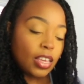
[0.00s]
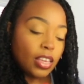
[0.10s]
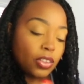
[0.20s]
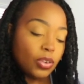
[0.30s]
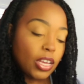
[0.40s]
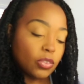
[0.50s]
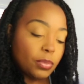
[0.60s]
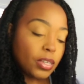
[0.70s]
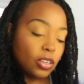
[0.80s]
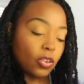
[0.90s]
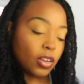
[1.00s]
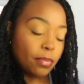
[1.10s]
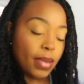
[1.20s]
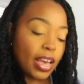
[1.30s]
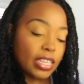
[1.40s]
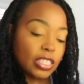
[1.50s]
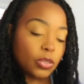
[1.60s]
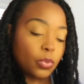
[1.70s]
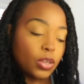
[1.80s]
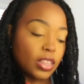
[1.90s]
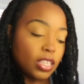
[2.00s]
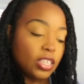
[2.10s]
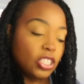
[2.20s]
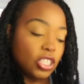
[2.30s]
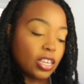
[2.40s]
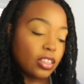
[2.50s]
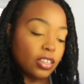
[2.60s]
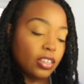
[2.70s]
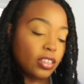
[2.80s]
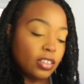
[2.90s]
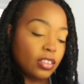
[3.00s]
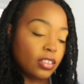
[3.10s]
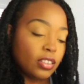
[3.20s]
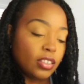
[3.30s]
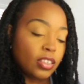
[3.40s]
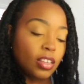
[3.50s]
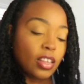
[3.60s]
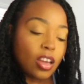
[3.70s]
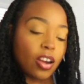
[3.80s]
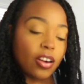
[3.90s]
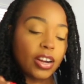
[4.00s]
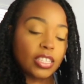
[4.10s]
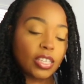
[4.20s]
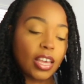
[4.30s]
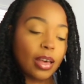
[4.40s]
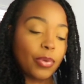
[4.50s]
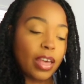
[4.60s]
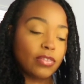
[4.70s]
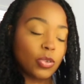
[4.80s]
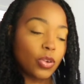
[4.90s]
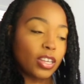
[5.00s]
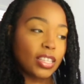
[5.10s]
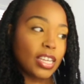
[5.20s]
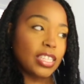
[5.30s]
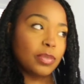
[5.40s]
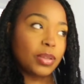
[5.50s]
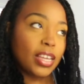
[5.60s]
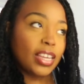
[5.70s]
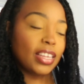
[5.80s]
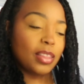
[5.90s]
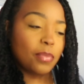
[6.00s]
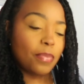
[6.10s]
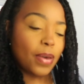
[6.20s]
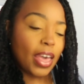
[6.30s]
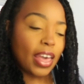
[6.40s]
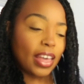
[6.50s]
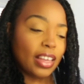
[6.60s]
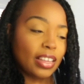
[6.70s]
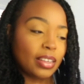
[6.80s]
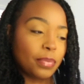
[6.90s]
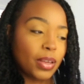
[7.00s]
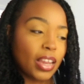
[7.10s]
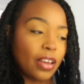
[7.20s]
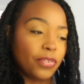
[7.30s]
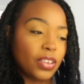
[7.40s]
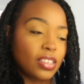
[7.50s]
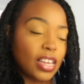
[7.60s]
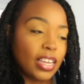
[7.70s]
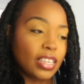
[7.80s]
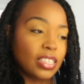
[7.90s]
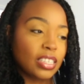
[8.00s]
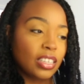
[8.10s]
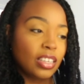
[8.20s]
yeah you guys are putting on mask with each other all right, so yeah, we have Tory Lanez playing in the back, but I feel like